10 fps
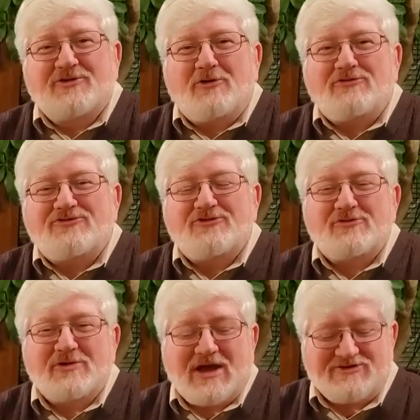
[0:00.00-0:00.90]
told
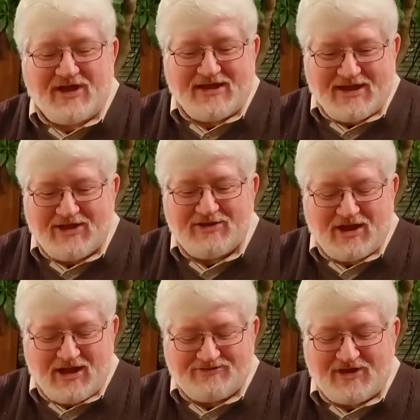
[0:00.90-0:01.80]
you as
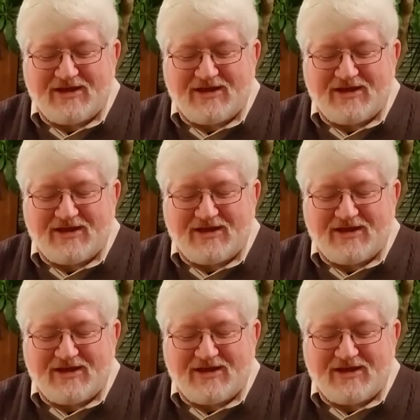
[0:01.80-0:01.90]
I